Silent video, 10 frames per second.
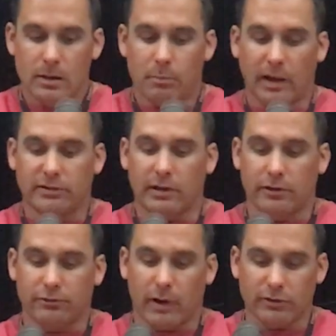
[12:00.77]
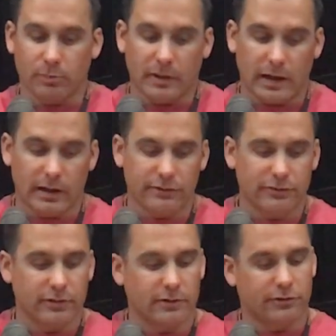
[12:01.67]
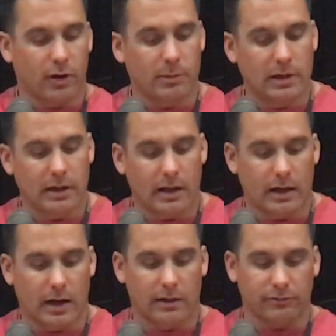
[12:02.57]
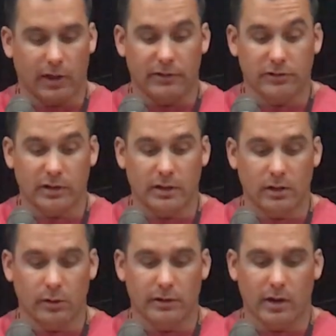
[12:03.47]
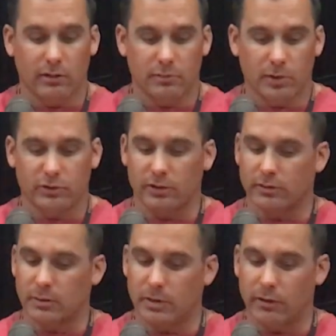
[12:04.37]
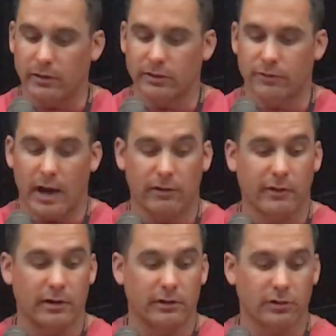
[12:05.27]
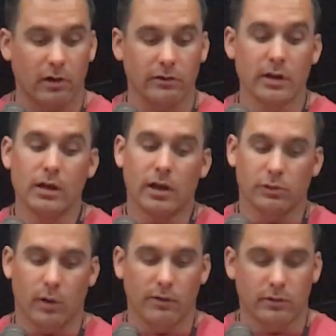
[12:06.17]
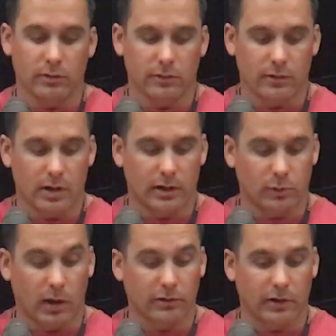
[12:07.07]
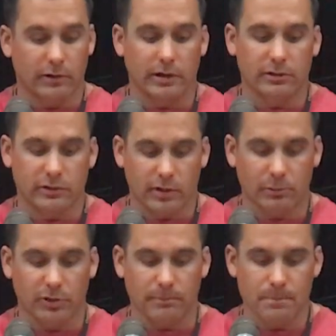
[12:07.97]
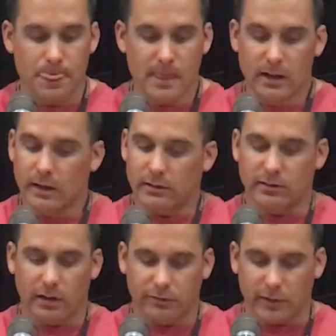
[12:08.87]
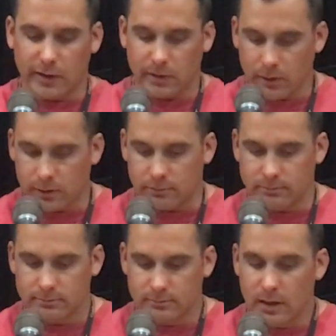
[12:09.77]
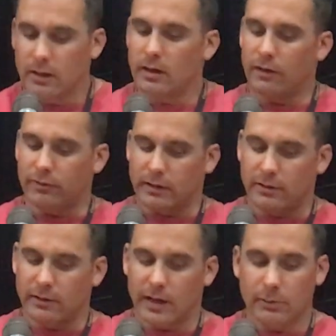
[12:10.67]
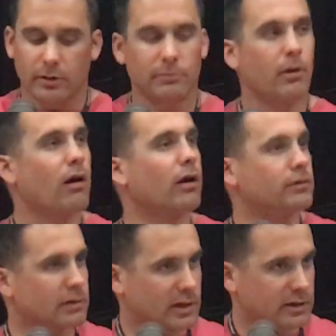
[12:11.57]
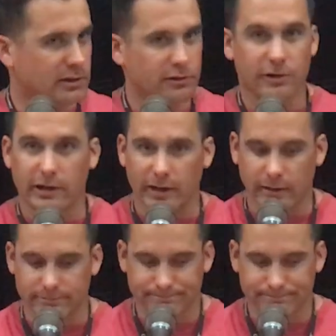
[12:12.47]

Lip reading: Bystanders wrestled my knife from me and I fled the scene knowing that I would most certainly be arrested for aggravated assault as well as underage consumption. Instead of fleeing home, I fled to the neighboring bar to continue drinking.